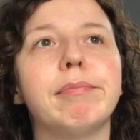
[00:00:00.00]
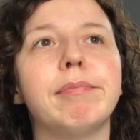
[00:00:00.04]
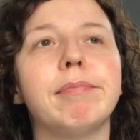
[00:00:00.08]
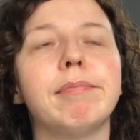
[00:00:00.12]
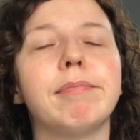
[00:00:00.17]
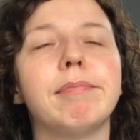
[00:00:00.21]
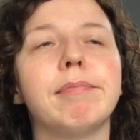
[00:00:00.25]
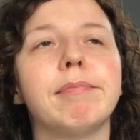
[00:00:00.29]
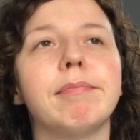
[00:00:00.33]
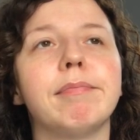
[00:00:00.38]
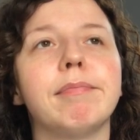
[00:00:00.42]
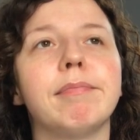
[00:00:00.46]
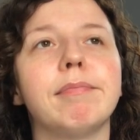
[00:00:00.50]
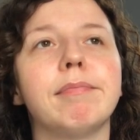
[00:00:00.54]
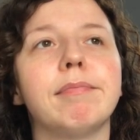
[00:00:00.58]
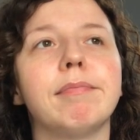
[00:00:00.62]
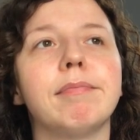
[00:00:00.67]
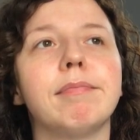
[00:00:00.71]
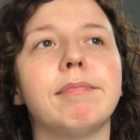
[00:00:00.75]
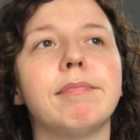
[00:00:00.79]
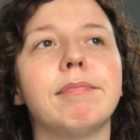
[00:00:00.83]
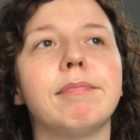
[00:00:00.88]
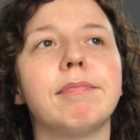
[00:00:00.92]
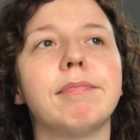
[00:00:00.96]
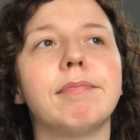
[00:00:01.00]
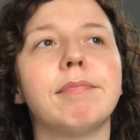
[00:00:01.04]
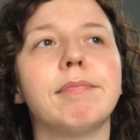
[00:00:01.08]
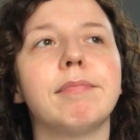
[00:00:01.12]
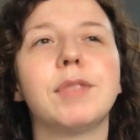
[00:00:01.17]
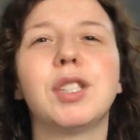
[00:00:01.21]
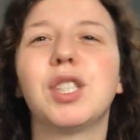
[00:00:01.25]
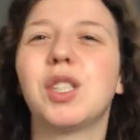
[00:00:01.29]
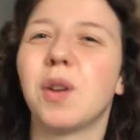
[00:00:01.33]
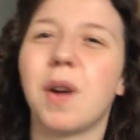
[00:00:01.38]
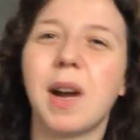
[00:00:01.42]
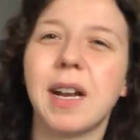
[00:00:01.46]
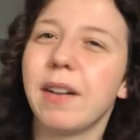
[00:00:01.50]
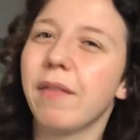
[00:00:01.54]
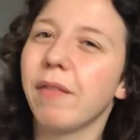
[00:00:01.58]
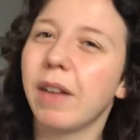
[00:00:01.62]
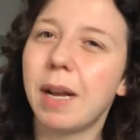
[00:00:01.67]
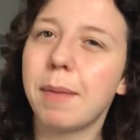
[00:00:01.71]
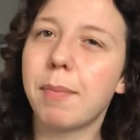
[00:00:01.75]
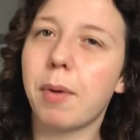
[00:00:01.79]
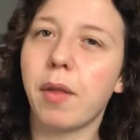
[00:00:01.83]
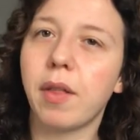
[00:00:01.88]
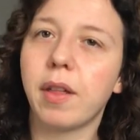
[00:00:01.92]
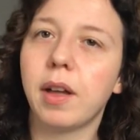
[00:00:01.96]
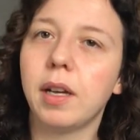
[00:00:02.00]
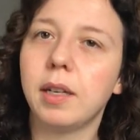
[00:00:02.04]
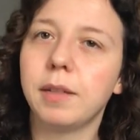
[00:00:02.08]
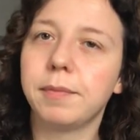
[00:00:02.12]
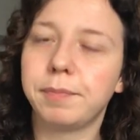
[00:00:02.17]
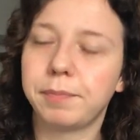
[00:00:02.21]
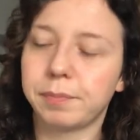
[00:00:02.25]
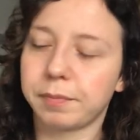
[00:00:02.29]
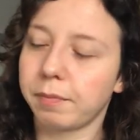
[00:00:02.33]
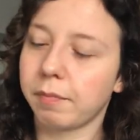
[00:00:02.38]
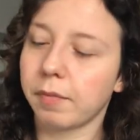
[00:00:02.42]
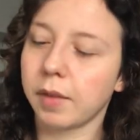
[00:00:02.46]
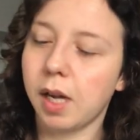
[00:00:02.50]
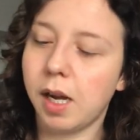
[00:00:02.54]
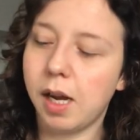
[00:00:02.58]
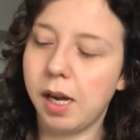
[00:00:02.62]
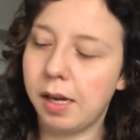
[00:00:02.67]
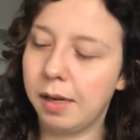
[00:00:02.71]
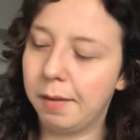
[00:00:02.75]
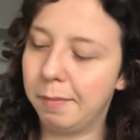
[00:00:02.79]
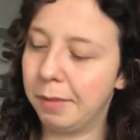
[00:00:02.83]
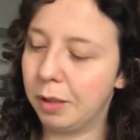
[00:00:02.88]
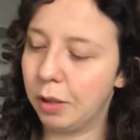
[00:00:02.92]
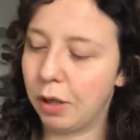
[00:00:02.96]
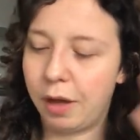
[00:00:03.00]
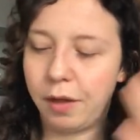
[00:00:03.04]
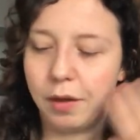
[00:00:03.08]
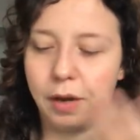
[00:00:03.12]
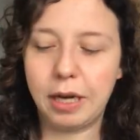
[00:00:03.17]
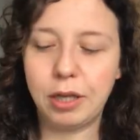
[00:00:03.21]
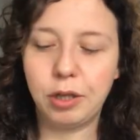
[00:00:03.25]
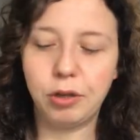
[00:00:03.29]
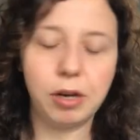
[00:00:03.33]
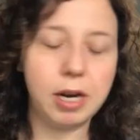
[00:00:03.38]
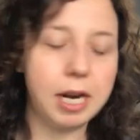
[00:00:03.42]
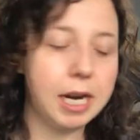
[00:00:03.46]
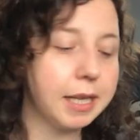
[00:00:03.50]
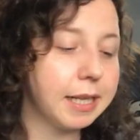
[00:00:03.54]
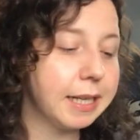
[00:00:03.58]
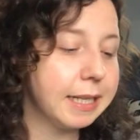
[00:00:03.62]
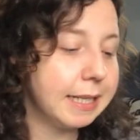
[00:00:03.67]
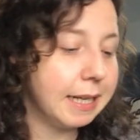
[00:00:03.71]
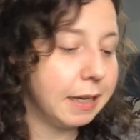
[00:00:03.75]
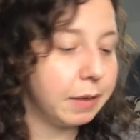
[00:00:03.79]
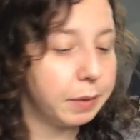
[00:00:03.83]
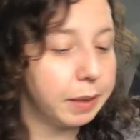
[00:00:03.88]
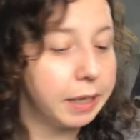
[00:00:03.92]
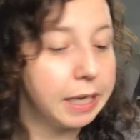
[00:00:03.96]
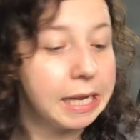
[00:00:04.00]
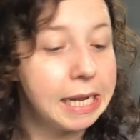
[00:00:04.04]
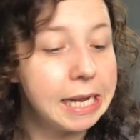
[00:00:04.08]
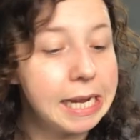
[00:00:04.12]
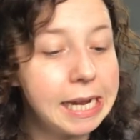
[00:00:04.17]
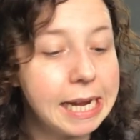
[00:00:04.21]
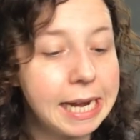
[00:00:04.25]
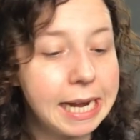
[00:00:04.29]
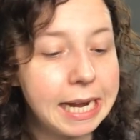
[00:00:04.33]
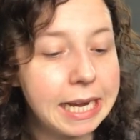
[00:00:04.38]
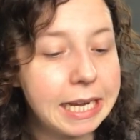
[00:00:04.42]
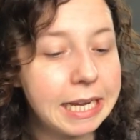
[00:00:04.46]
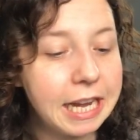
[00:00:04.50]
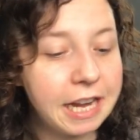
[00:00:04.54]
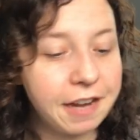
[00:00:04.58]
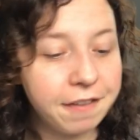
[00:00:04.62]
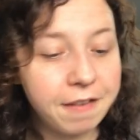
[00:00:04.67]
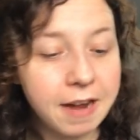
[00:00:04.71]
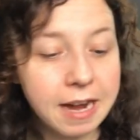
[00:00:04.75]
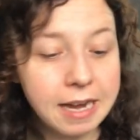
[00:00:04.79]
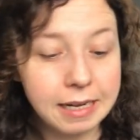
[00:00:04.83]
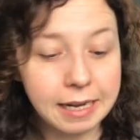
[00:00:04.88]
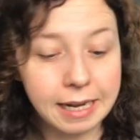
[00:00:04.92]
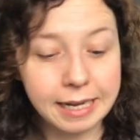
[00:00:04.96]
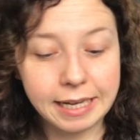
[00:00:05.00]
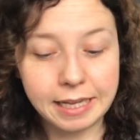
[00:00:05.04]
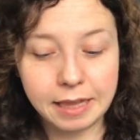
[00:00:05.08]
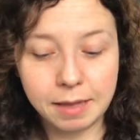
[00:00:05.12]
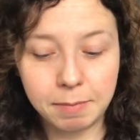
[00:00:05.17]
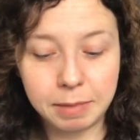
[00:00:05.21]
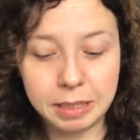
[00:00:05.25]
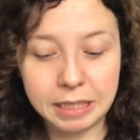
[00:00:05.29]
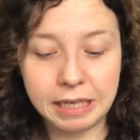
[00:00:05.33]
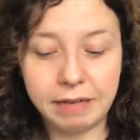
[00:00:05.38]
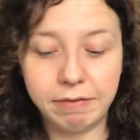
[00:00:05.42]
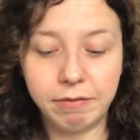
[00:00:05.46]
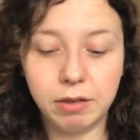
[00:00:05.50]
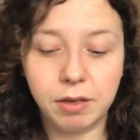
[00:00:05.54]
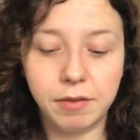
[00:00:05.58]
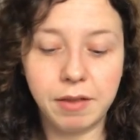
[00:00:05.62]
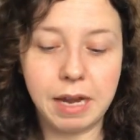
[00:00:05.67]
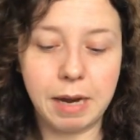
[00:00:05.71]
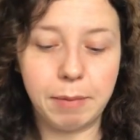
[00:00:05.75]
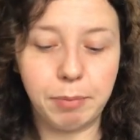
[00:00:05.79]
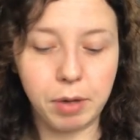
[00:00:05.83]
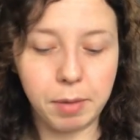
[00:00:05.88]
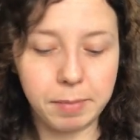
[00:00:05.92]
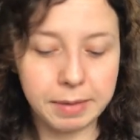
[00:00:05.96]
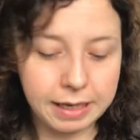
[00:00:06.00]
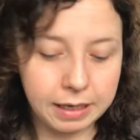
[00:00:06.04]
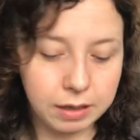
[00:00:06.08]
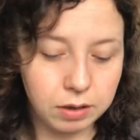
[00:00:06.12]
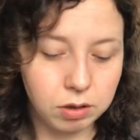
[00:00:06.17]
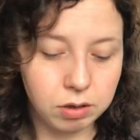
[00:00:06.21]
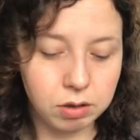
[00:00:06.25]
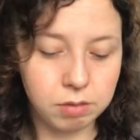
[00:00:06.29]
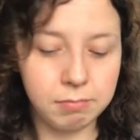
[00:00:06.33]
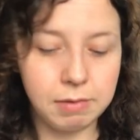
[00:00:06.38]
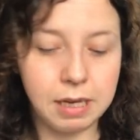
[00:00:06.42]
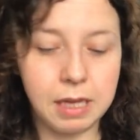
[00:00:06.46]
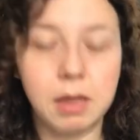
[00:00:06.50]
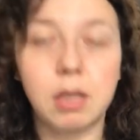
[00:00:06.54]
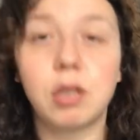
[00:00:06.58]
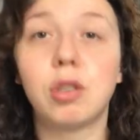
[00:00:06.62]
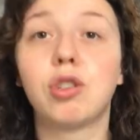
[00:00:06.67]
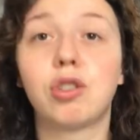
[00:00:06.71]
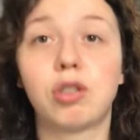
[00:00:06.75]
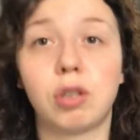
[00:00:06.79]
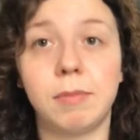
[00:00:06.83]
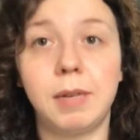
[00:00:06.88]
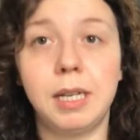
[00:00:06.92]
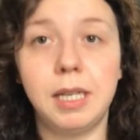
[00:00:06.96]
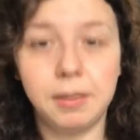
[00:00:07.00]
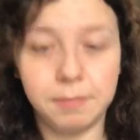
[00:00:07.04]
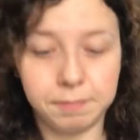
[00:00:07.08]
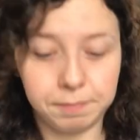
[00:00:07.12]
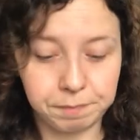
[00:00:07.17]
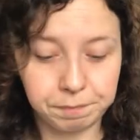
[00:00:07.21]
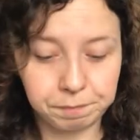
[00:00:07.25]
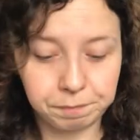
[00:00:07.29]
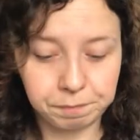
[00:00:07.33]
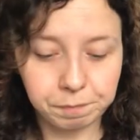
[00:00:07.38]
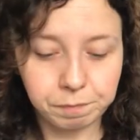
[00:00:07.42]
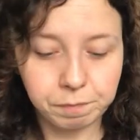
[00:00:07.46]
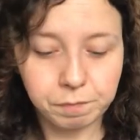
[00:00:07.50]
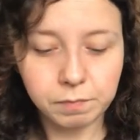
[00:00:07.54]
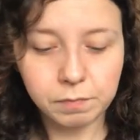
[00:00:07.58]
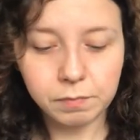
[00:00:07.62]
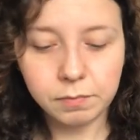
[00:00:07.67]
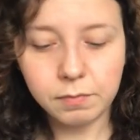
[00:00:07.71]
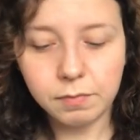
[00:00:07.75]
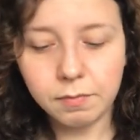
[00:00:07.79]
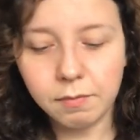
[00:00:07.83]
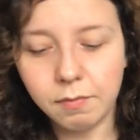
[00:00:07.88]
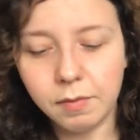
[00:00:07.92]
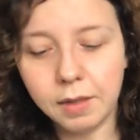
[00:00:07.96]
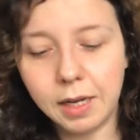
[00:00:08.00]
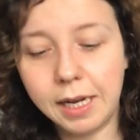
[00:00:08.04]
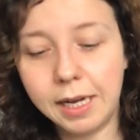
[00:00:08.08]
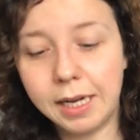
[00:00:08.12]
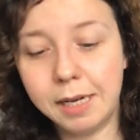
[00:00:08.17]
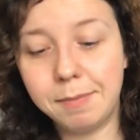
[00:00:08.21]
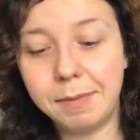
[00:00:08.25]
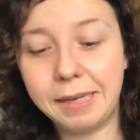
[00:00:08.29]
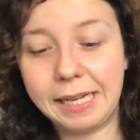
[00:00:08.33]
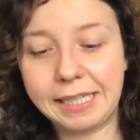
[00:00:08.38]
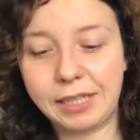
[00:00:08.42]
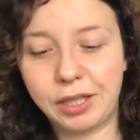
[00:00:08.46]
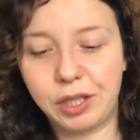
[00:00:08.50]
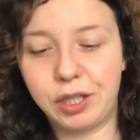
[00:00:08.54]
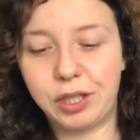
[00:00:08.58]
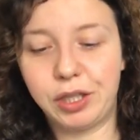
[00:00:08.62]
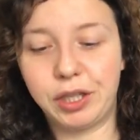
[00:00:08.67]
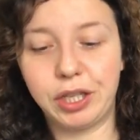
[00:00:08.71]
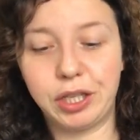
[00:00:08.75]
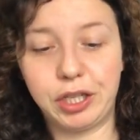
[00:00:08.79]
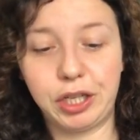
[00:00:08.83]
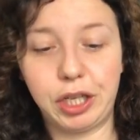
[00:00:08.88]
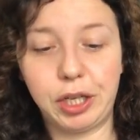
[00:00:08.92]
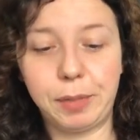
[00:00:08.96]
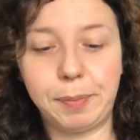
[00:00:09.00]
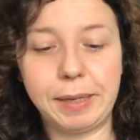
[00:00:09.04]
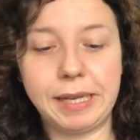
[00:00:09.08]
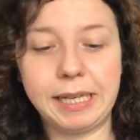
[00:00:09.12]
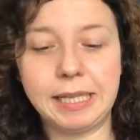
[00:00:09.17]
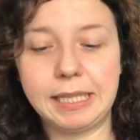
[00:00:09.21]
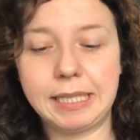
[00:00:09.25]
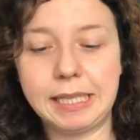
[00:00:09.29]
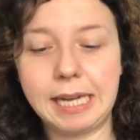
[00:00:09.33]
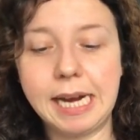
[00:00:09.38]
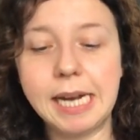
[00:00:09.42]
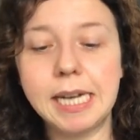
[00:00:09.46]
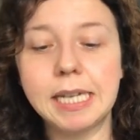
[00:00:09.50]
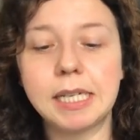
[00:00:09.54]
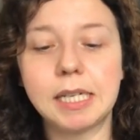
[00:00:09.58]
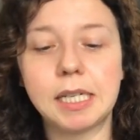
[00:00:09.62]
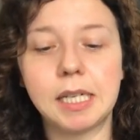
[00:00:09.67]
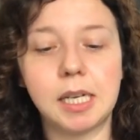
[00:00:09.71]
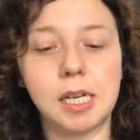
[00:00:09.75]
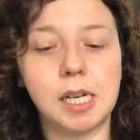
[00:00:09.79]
So I didn't really bother. So I thought I'd try these out, and if I like the material, then I'll probably get some in the summer, like the two-piece set.